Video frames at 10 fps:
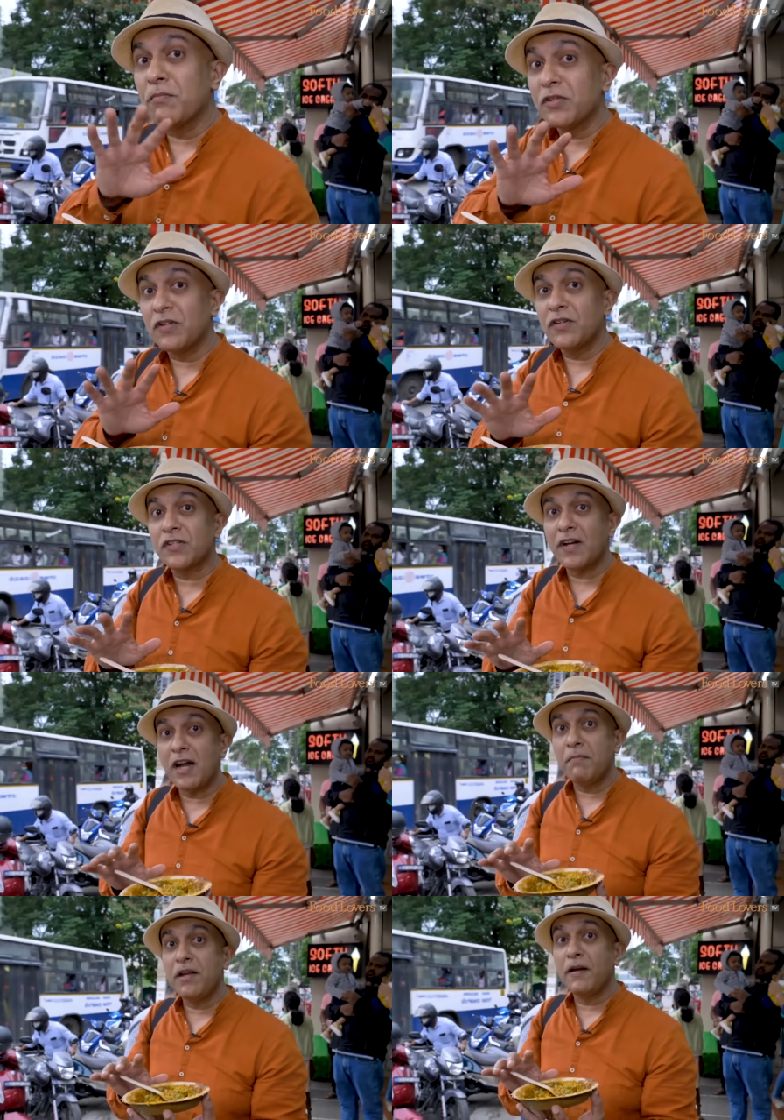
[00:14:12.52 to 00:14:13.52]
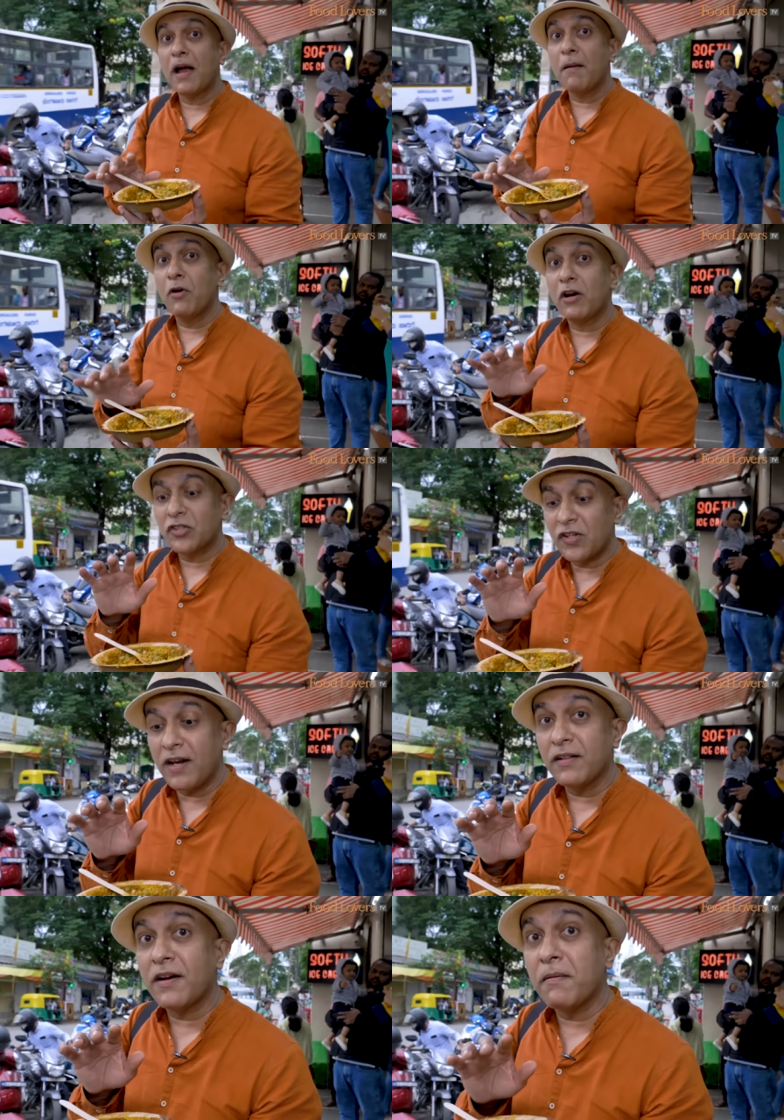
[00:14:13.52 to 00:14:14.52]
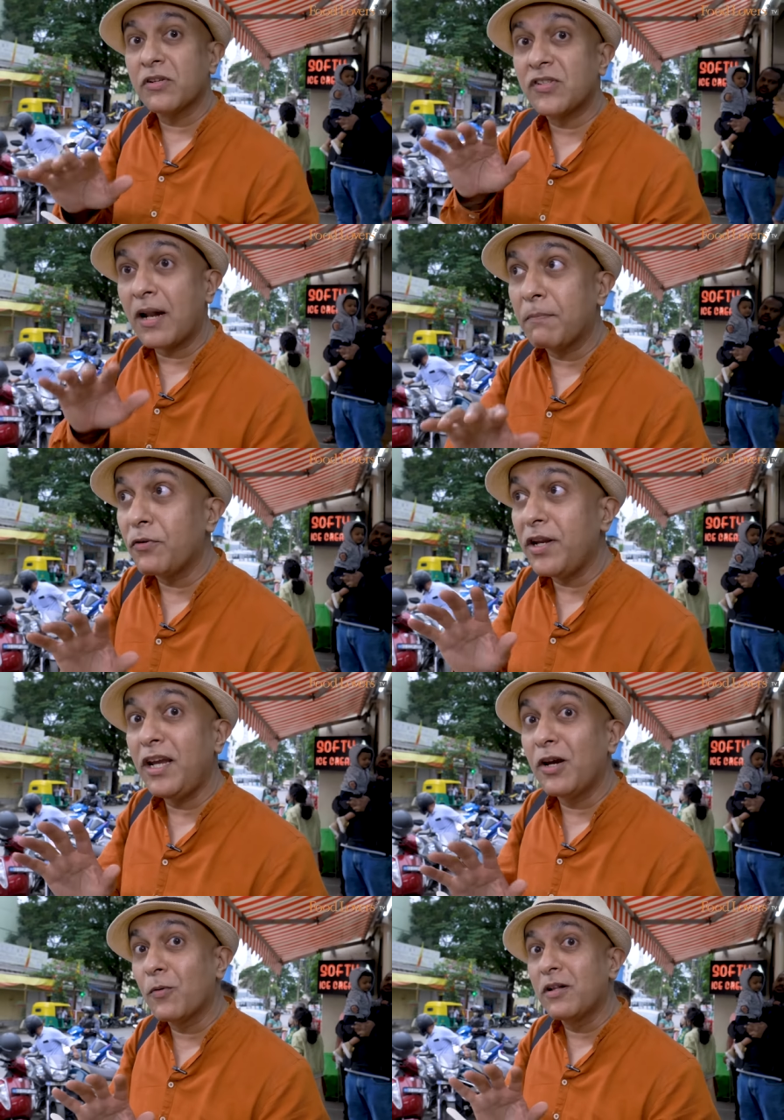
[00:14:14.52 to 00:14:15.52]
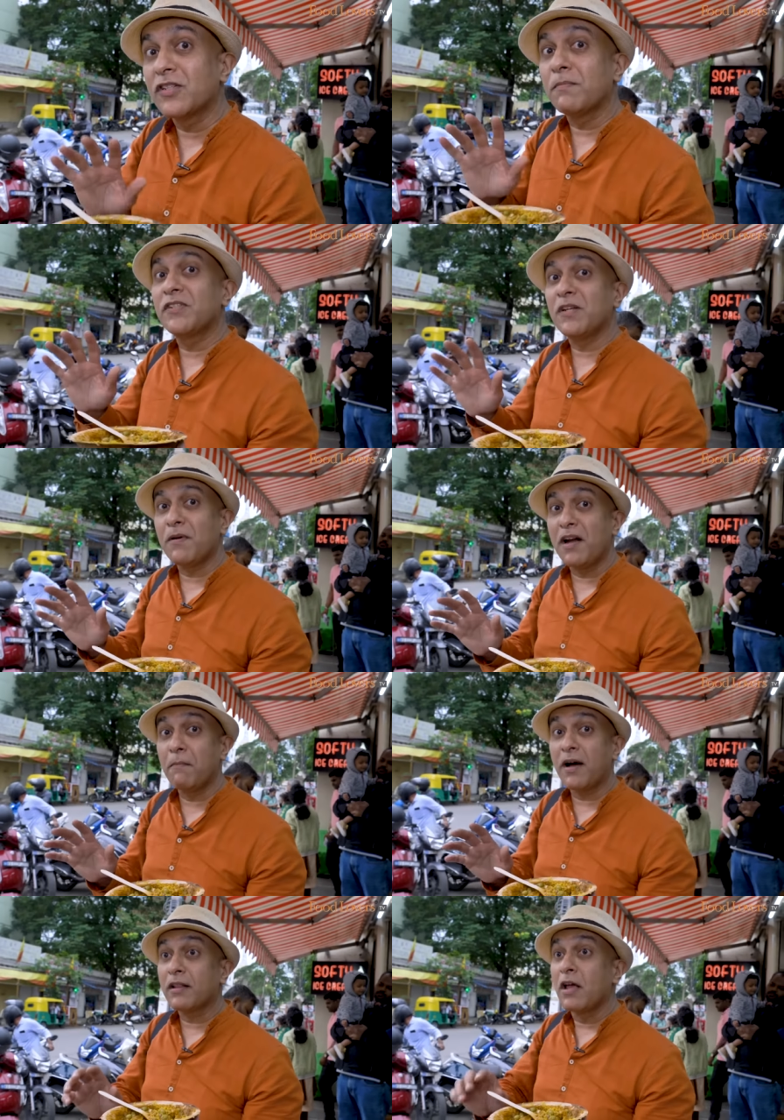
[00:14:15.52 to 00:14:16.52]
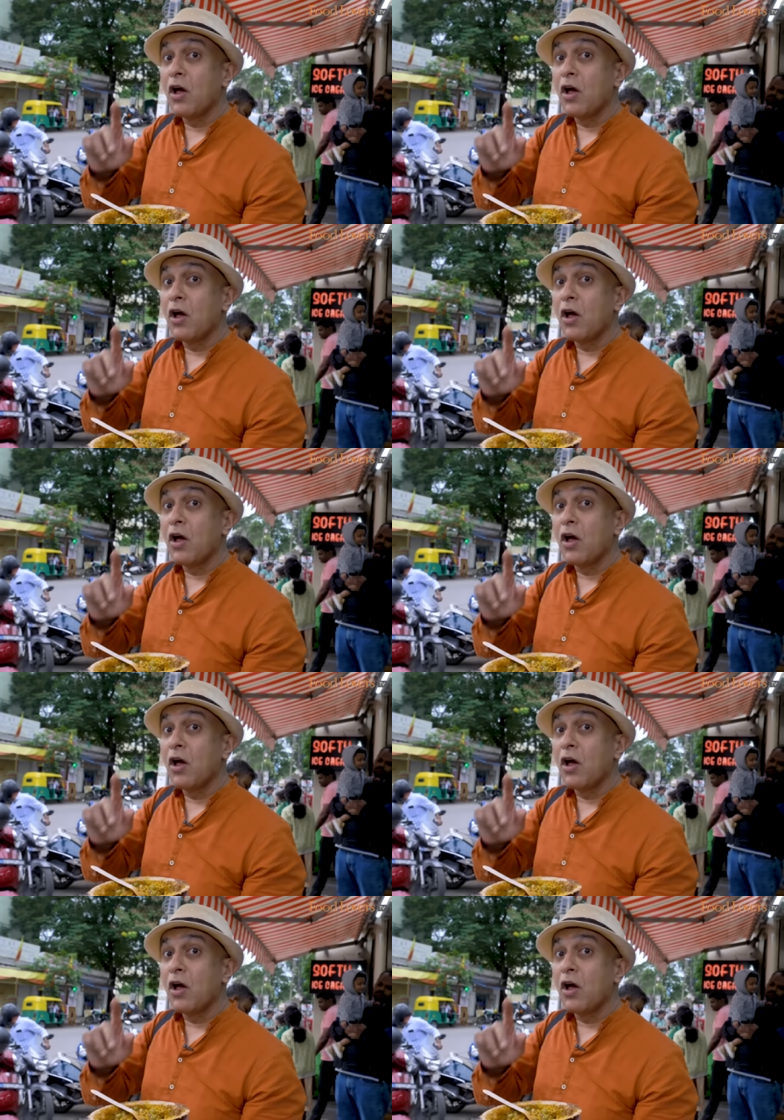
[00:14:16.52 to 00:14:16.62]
don't misunderstand me. I'm not saying that a masal puri equals a besi bele bath.